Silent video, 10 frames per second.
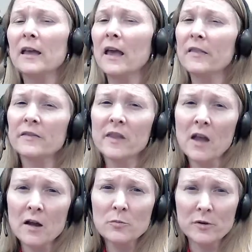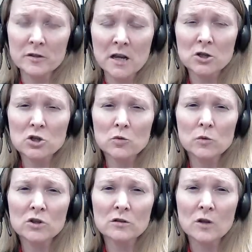And then the audit protection,
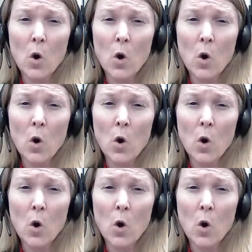which is